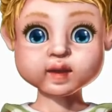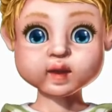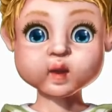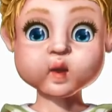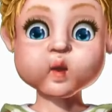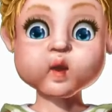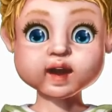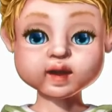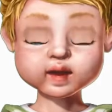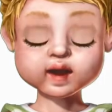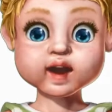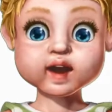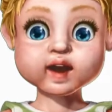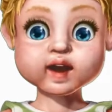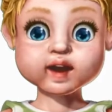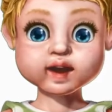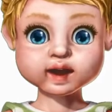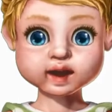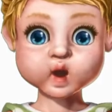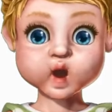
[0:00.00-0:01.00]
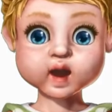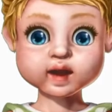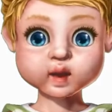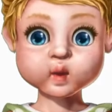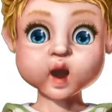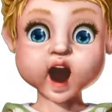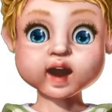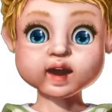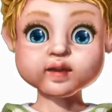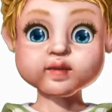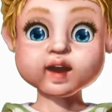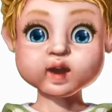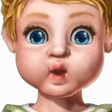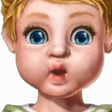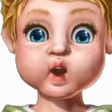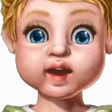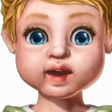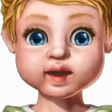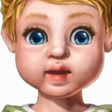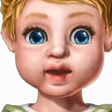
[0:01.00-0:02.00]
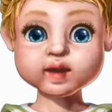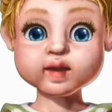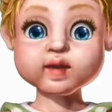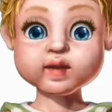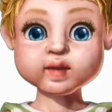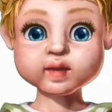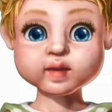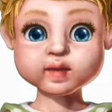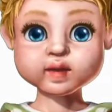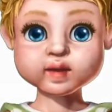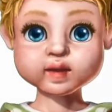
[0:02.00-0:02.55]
like the initial one we just sew.